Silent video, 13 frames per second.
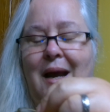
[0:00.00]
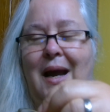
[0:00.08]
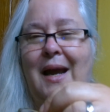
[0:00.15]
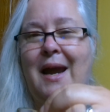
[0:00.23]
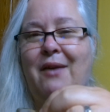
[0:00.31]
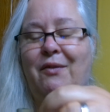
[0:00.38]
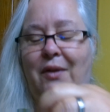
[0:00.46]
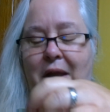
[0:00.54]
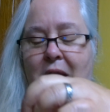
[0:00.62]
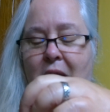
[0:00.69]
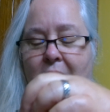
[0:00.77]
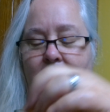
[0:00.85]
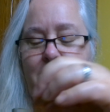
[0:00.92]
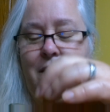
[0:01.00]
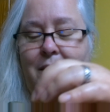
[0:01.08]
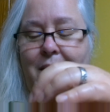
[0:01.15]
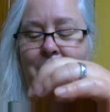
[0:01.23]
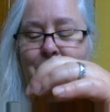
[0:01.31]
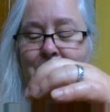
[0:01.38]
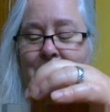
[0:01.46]
I can't really call it
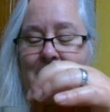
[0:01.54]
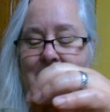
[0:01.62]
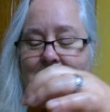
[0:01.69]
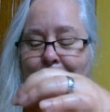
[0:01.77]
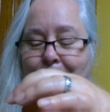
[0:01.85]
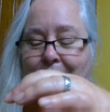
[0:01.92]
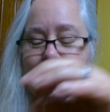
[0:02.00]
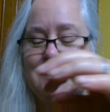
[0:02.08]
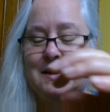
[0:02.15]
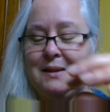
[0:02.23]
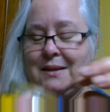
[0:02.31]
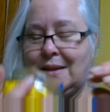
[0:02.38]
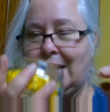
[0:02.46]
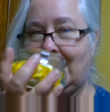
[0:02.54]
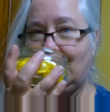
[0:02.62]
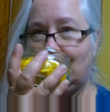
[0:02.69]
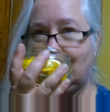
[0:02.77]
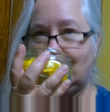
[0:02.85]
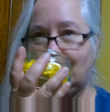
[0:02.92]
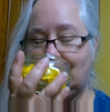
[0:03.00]
a pleasing scent.
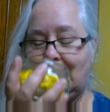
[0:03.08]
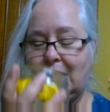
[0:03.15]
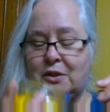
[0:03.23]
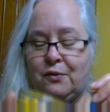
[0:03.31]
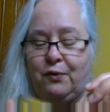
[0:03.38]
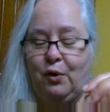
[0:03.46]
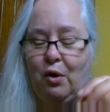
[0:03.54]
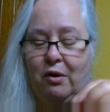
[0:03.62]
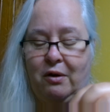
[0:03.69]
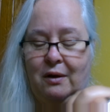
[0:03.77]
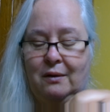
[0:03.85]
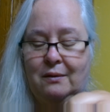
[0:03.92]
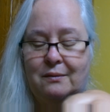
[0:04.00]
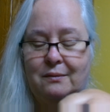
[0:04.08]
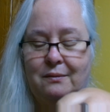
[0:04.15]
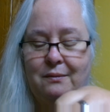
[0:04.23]
It's floral.